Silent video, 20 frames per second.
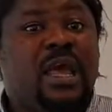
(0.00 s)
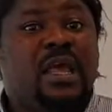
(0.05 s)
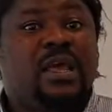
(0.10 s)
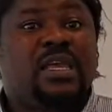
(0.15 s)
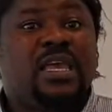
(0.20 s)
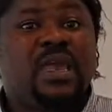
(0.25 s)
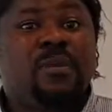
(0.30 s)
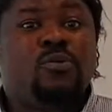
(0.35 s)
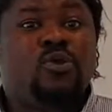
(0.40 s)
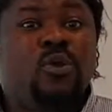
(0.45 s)
and
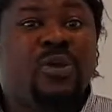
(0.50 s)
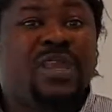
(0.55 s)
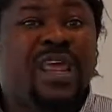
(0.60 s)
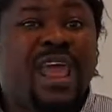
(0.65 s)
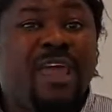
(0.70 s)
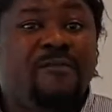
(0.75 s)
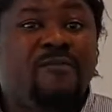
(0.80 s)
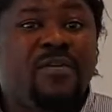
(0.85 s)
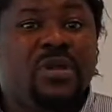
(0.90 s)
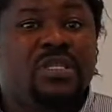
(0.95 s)
keep doing
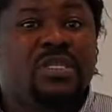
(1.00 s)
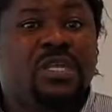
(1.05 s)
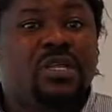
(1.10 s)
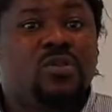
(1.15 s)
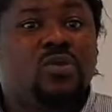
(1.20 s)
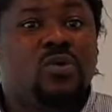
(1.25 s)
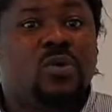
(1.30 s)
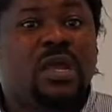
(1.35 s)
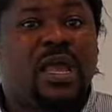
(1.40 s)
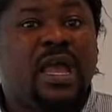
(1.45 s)

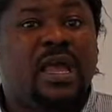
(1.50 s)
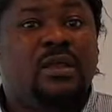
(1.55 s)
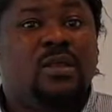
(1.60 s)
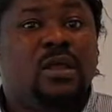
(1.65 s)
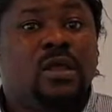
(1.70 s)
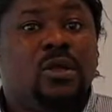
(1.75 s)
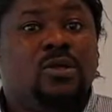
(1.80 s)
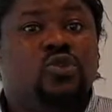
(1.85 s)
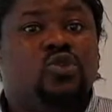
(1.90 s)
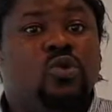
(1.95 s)
everything you can
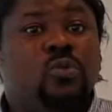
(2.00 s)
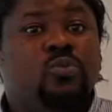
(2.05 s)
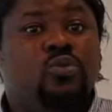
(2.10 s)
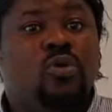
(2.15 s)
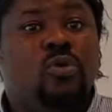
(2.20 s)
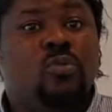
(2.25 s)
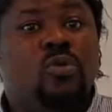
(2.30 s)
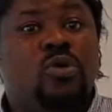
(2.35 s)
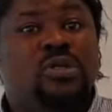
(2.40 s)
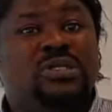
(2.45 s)
to
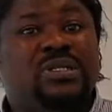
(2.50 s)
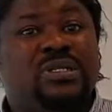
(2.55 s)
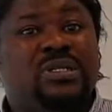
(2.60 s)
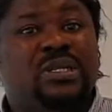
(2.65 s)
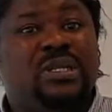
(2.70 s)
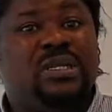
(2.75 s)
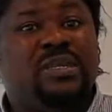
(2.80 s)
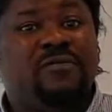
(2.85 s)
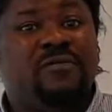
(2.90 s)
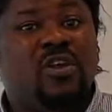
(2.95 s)
promote
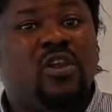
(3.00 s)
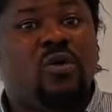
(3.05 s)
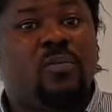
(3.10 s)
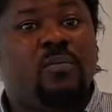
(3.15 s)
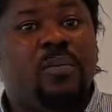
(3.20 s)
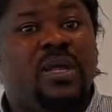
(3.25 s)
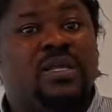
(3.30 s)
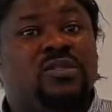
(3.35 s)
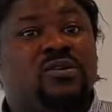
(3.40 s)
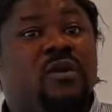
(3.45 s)
the
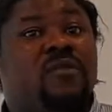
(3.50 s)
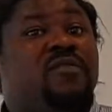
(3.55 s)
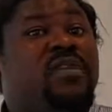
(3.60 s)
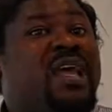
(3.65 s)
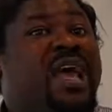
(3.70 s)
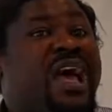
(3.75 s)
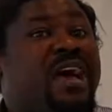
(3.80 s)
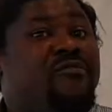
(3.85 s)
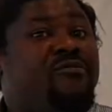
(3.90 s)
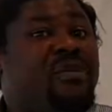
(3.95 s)
development of the
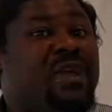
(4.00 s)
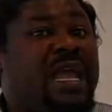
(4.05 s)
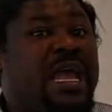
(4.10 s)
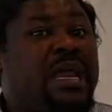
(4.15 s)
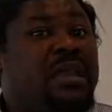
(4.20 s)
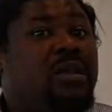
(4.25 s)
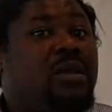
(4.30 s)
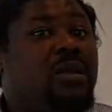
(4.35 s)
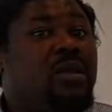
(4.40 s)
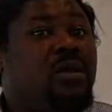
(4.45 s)

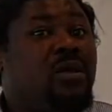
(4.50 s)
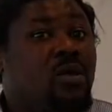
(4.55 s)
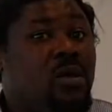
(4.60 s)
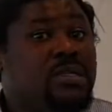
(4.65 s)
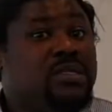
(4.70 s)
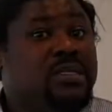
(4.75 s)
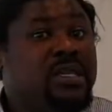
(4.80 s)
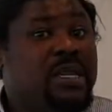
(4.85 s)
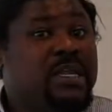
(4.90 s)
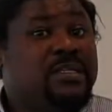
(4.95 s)
African
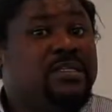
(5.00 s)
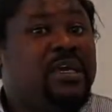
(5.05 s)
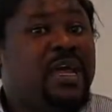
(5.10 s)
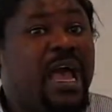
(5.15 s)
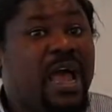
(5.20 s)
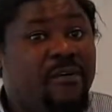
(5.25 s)
continent.